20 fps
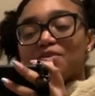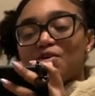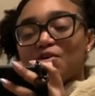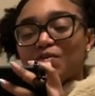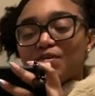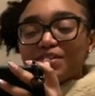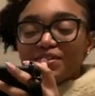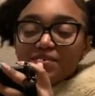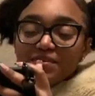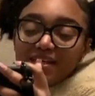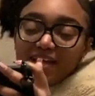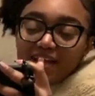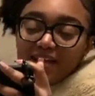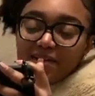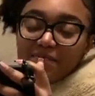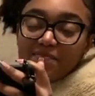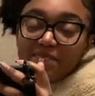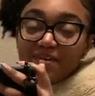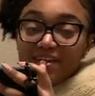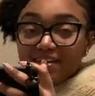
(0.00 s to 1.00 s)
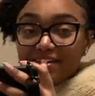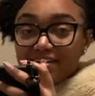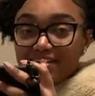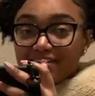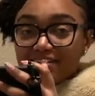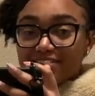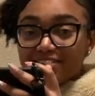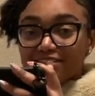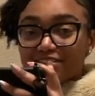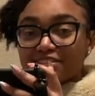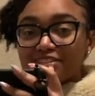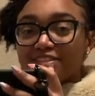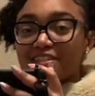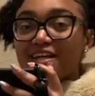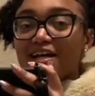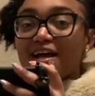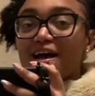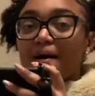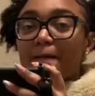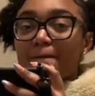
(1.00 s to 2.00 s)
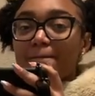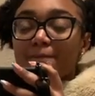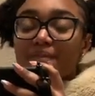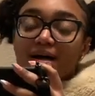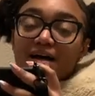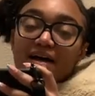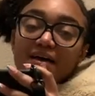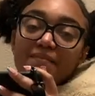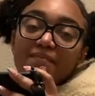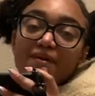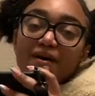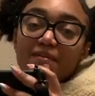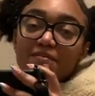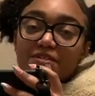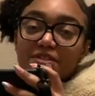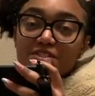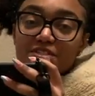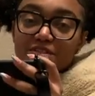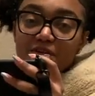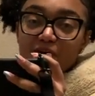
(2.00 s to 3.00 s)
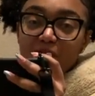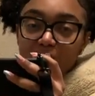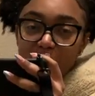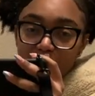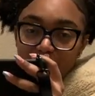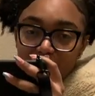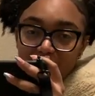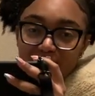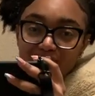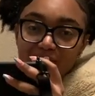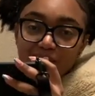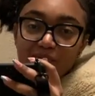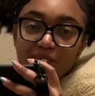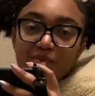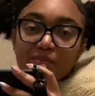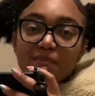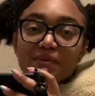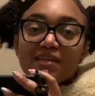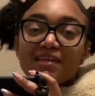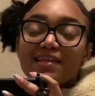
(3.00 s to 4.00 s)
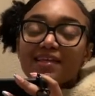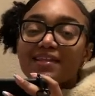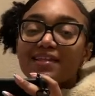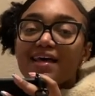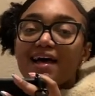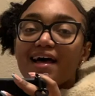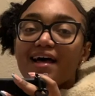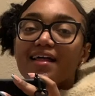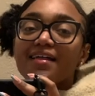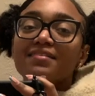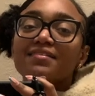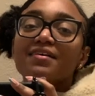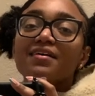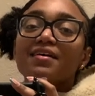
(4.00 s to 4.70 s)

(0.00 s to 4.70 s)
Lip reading: going to get a package. My mom just called me and told me that